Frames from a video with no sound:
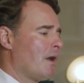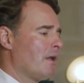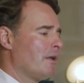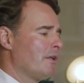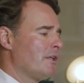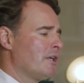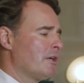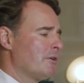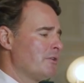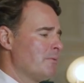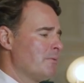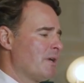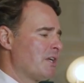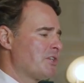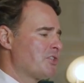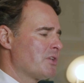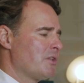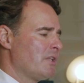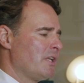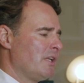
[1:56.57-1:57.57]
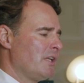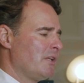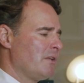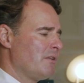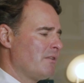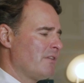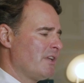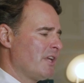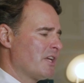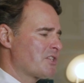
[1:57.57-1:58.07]
you know, you mentioned
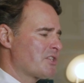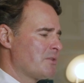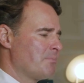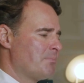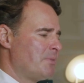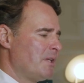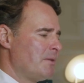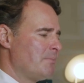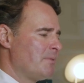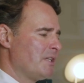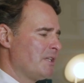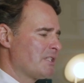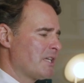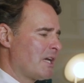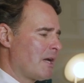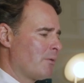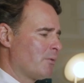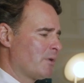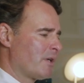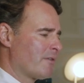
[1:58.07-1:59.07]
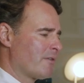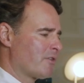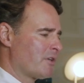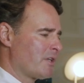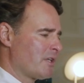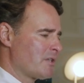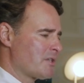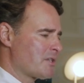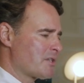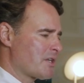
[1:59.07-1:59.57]
the S&P being down, whatever it
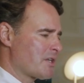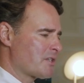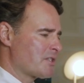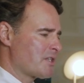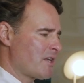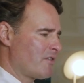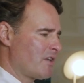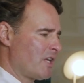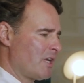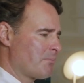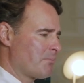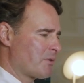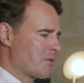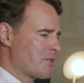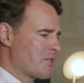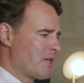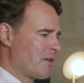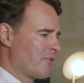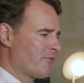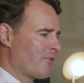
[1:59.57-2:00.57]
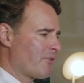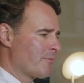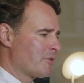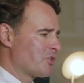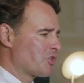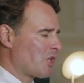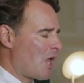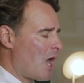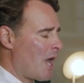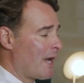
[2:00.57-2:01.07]
is, 6, 7, 8% from the
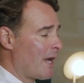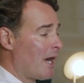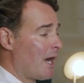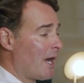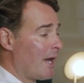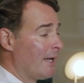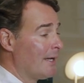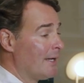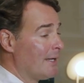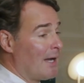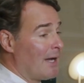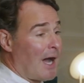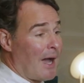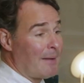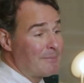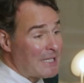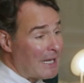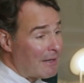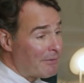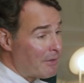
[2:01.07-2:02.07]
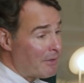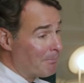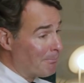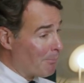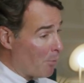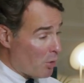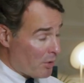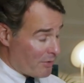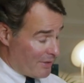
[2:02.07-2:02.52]
July high. I'm down more